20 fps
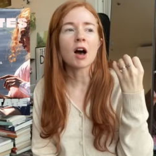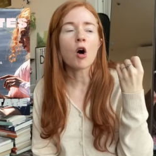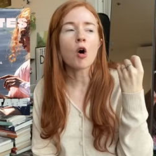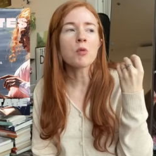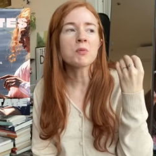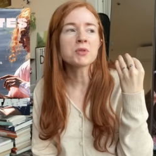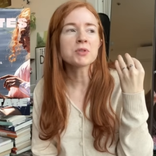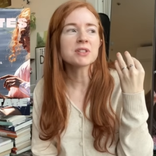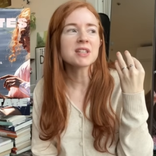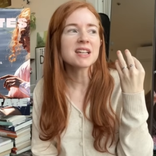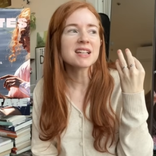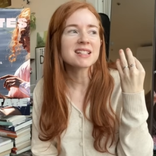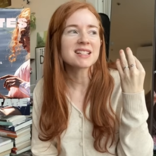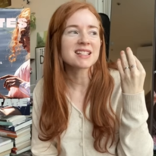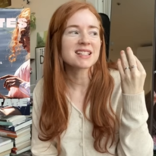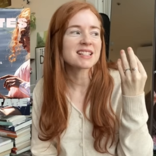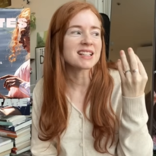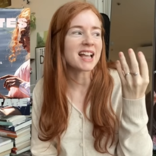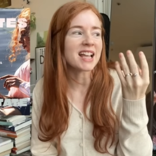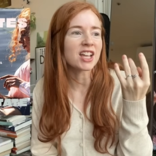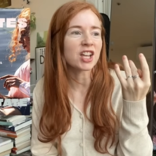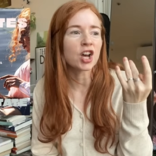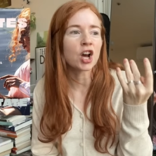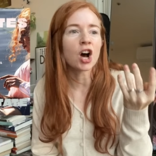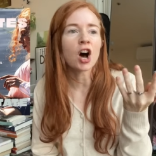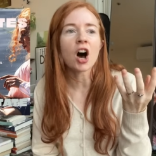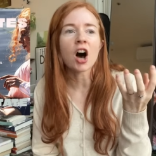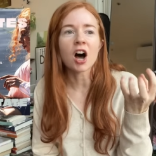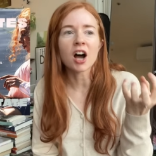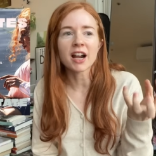almost like
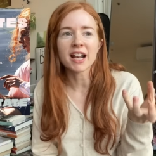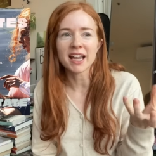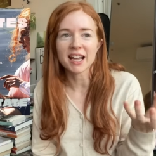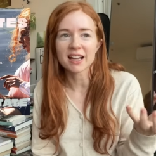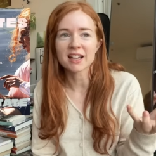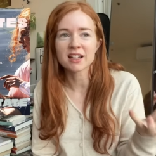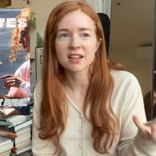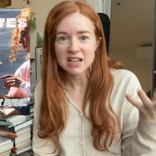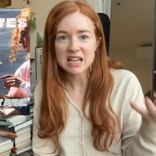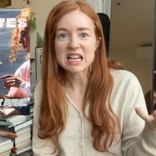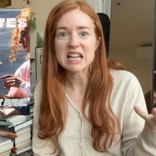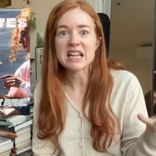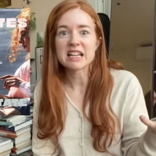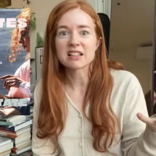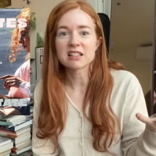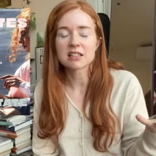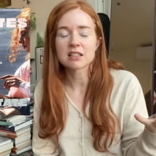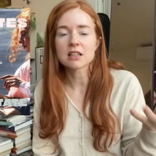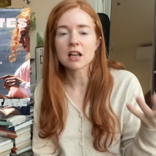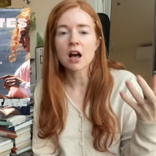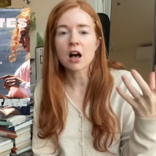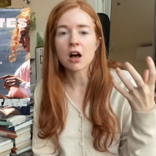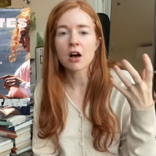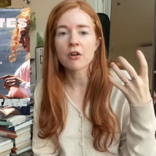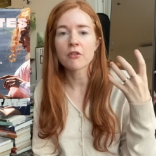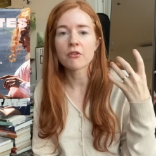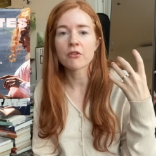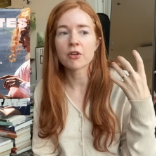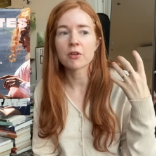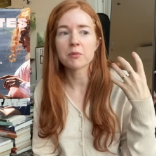psychoticness
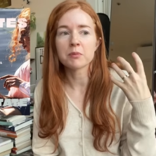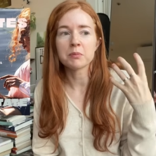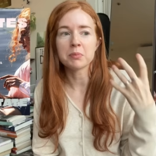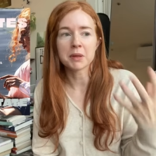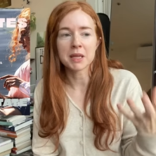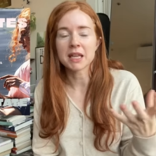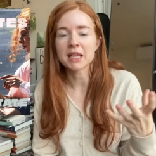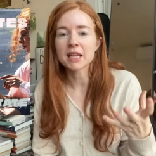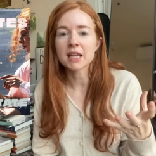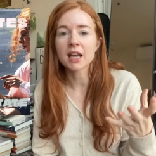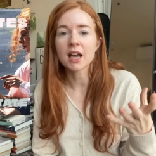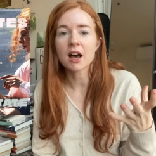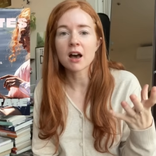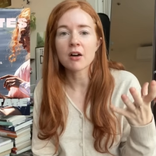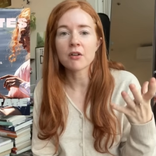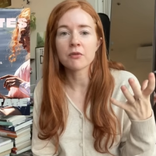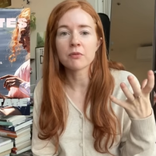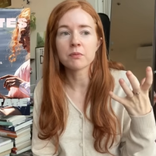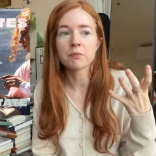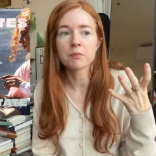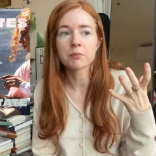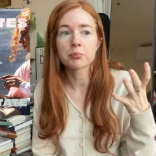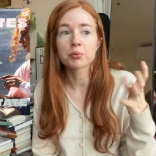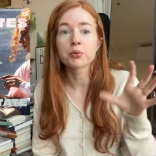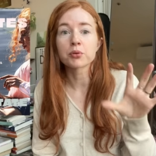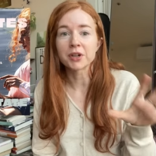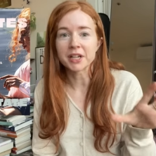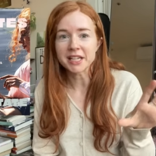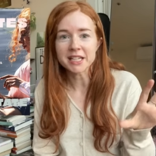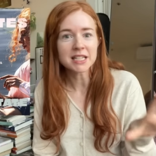of being a
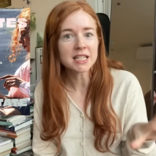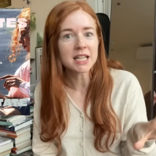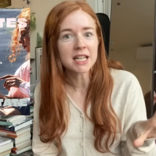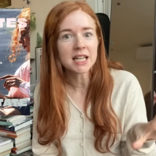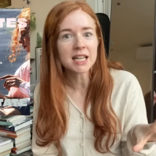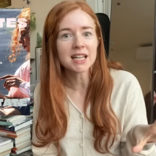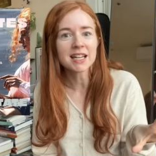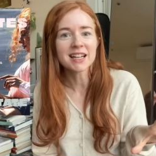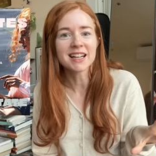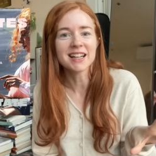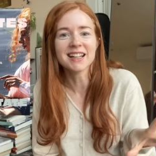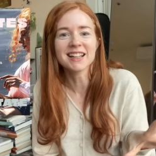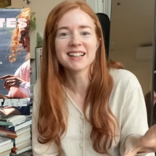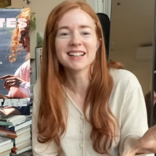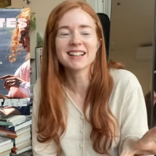preteen.